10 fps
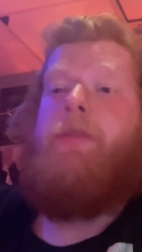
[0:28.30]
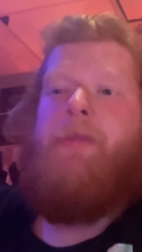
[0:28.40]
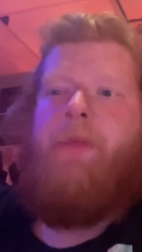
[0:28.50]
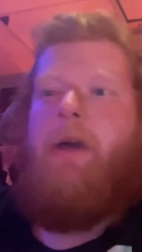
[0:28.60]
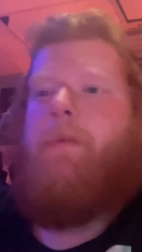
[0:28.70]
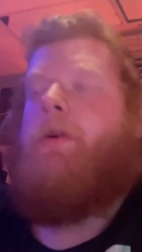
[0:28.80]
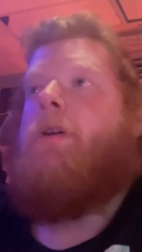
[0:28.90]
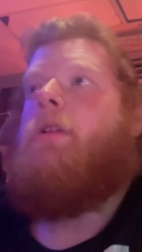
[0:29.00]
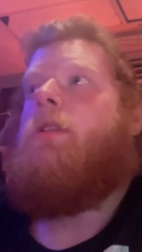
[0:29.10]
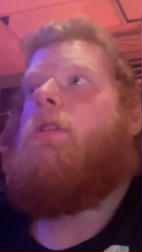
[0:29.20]
That
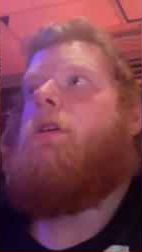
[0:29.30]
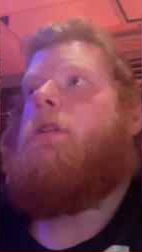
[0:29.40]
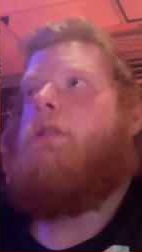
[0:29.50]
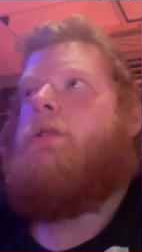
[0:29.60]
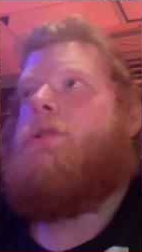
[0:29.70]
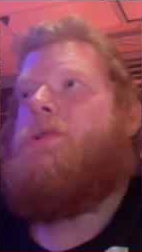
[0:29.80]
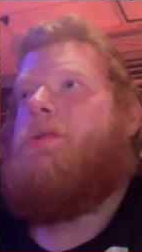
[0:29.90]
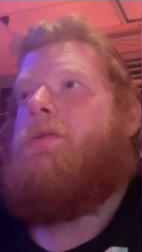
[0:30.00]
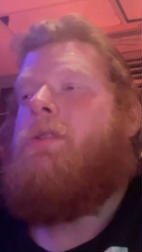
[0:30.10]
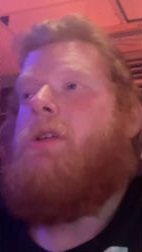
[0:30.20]
was
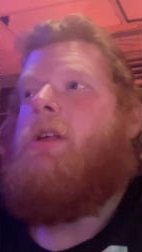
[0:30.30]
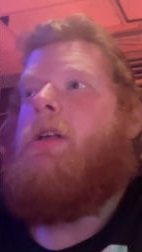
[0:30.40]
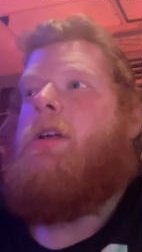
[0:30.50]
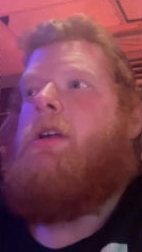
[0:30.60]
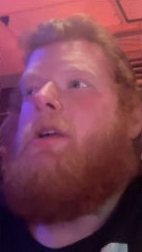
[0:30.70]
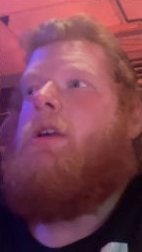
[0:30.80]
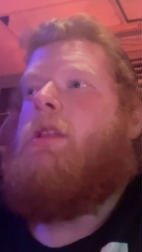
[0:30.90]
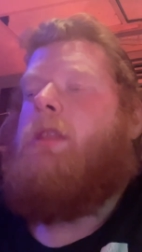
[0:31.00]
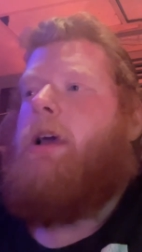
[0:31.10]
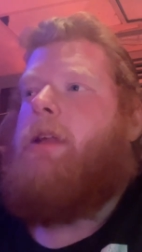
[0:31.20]
until
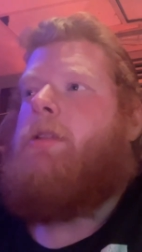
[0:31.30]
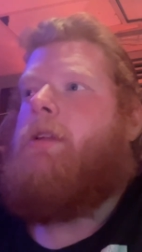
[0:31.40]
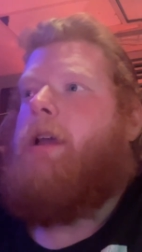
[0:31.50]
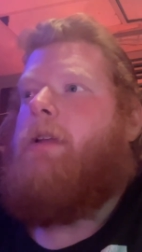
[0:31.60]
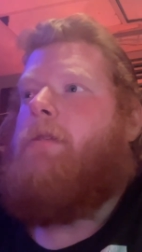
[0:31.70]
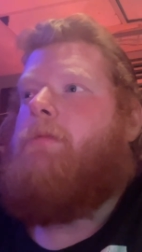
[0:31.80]
last night